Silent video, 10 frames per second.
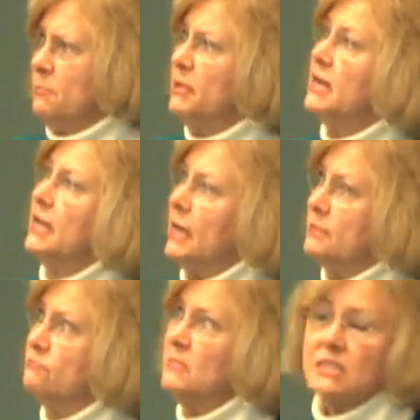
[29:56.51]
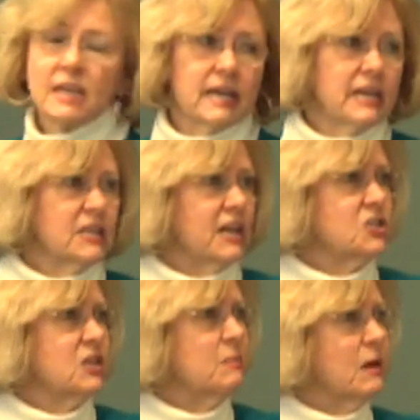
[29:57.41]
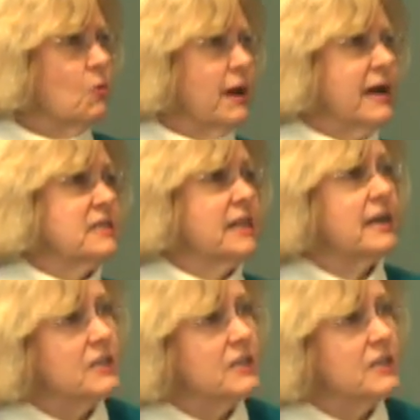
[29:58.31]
But anyhow, that's kind of ADHD. Anybody want to add to that?